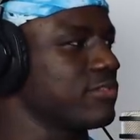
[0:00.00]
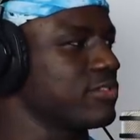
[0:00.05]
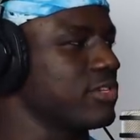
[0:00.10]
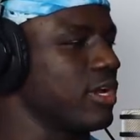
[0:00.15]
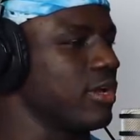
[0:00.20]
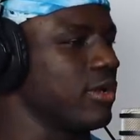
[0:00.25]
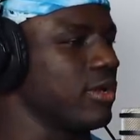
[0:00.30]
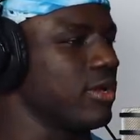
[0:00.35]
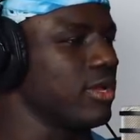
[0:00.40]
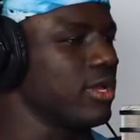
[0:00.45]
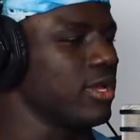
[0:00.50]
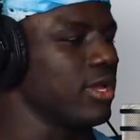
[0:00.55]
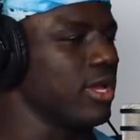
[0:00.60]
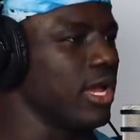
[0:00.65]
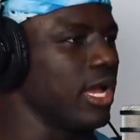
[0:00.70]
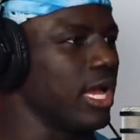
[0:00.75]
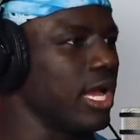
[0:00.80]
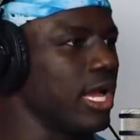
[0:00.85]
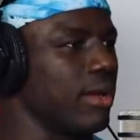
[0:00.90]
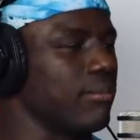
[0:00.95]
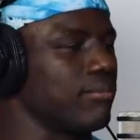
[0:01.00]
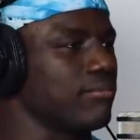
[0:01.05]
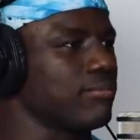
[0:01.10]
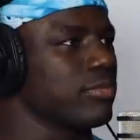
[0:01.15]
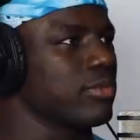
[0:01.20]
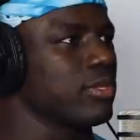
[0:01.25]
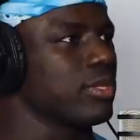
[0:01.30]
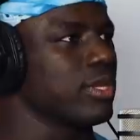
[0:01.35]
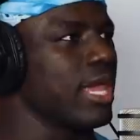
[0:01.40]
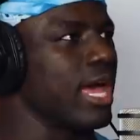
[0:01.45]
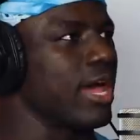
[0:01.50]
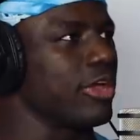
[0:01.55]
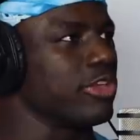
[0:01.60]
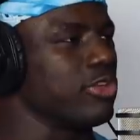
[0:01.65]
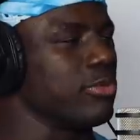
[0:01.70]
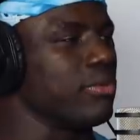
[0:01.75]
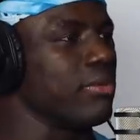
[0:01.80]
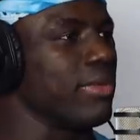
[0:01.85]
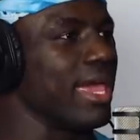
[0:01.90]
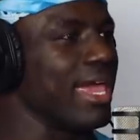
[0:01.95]
So, um, how
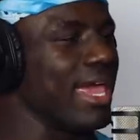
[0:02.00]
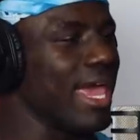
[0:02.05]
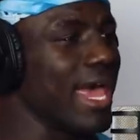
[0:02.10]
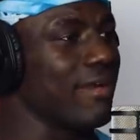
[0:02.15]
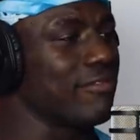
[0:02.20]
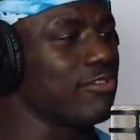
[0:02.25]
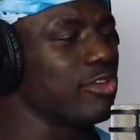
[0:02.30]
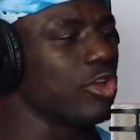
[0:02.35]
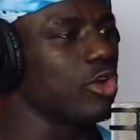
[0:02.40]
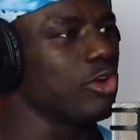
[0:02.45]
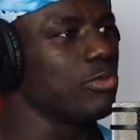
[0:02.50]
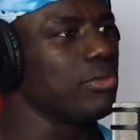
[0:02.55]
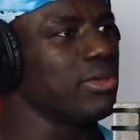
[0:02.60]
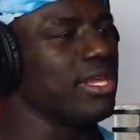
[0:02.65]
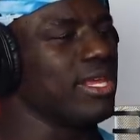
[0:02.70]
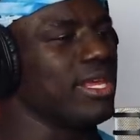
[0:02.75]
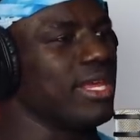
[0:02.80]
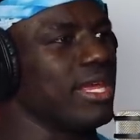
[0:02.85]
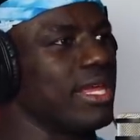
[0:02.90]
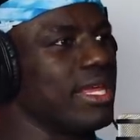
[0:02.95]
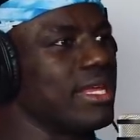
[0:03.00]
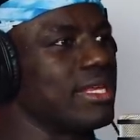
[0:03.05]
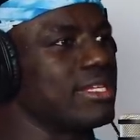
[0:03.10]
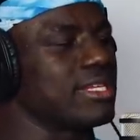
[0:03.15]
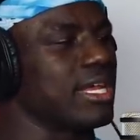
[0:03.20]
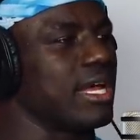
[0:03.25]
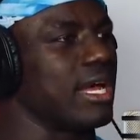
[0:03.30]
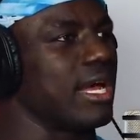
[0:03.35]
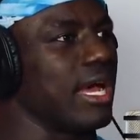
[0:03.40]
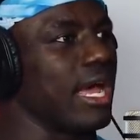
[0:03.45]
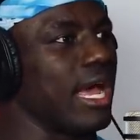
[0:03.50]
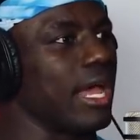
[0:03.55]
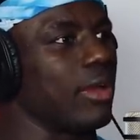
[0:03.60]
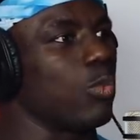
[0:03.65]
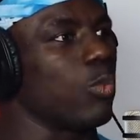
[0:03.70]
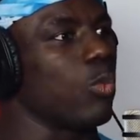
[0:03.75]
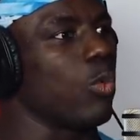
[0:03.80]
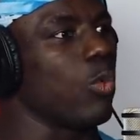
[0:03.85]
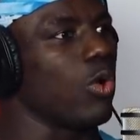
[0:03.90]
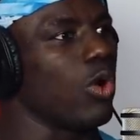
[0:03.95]
you may have known me is, uh, I
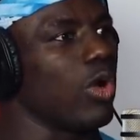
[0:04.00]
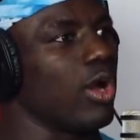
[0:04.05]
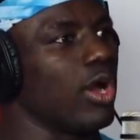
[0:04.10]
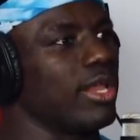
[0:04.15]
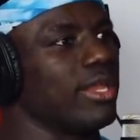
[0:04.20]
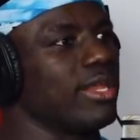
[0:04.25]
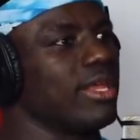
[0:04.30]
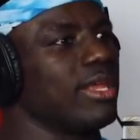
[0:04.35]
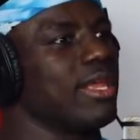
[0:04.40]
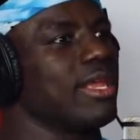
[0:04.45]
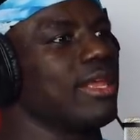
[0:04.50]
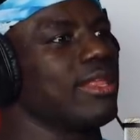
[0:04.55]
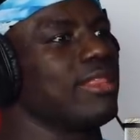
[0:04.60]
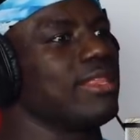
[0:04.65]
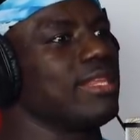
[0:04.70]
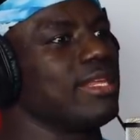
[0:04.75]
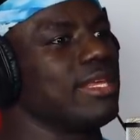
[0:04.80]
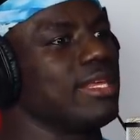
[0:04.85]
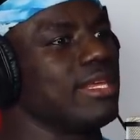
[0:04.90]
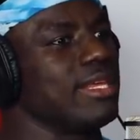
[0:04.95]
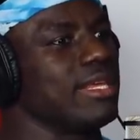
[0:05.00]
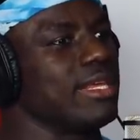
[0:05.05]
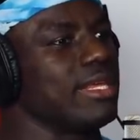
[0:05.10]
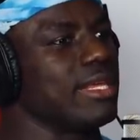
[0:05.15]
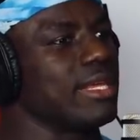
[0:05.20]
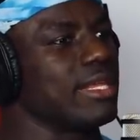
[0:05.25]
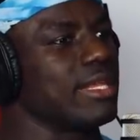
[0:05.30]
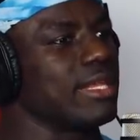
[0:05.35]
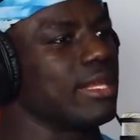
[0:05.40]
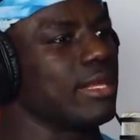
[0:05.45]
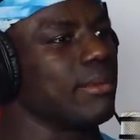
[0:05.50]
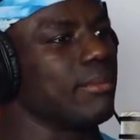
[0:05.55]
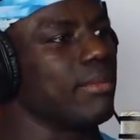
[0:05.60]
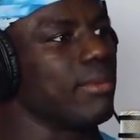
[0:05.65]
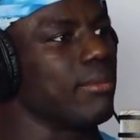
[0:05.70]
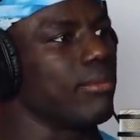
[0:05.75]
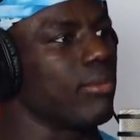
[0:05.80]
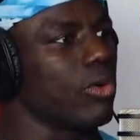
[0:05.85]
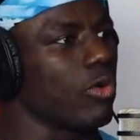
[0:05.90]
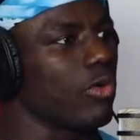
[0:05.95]
won the
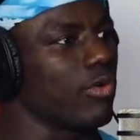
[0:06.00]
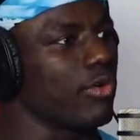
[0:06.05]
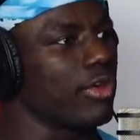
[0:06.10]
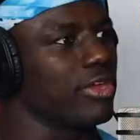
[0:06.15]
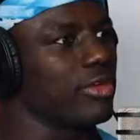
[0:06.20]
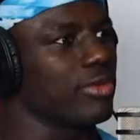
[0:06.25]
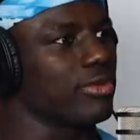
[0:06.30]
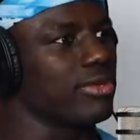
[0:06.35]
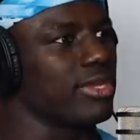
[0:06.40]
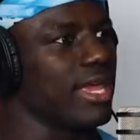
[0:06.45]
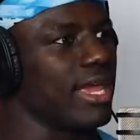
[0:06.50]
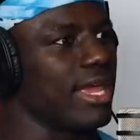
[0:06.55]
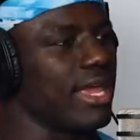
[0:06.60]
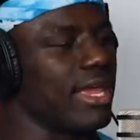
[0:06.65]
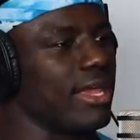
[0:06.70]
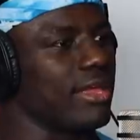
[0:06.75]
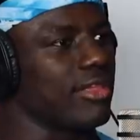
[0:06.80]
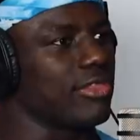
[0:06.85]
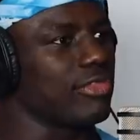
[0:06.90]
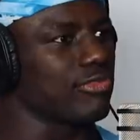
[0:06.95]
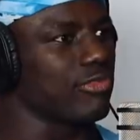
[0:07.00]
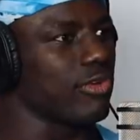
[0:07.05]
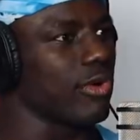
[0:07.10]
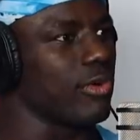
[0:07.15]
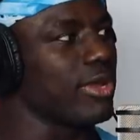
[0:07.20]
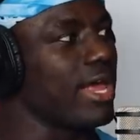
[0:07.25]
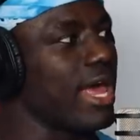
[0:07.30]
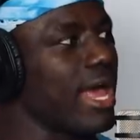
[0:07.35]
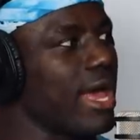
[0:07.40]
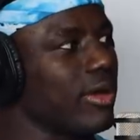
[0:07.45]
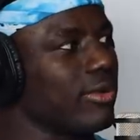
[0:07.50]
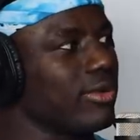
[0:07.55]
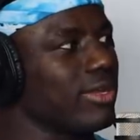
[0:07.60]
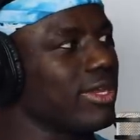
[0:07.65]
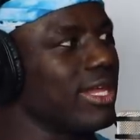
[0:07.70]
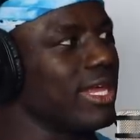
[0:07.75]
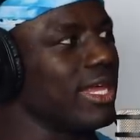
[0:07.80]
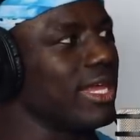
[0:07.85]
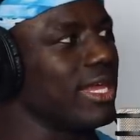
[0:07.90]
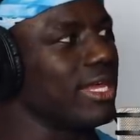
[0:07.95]
Memorial Day
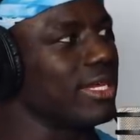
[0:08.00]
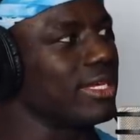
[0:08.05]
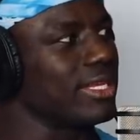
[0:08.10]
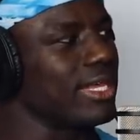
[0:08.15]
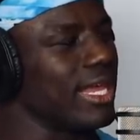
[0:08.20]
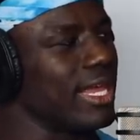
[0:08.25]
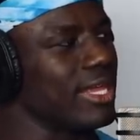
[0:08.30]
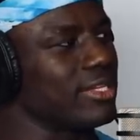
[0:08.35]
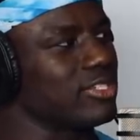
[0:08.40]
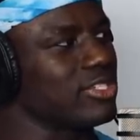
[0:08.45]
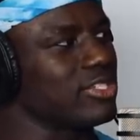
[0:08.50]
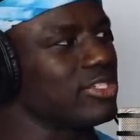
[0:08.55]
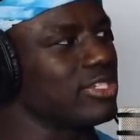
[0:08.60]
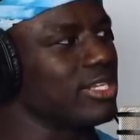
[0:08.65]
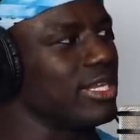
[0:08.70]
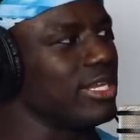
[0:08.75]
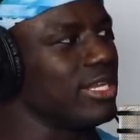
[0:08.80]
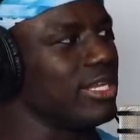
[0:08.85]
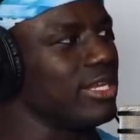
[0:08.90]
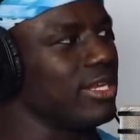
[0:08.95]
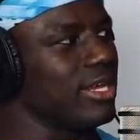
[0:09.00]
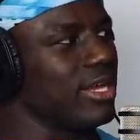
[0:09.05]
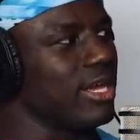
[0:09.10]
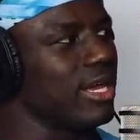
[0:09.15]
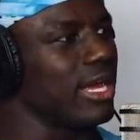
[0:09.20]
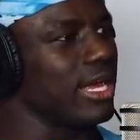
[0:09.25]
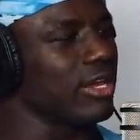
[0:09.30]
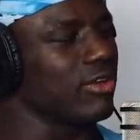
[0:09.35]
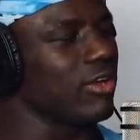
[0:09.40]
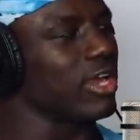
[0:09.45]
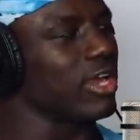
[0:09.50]
throwdown in Kansas City, uh,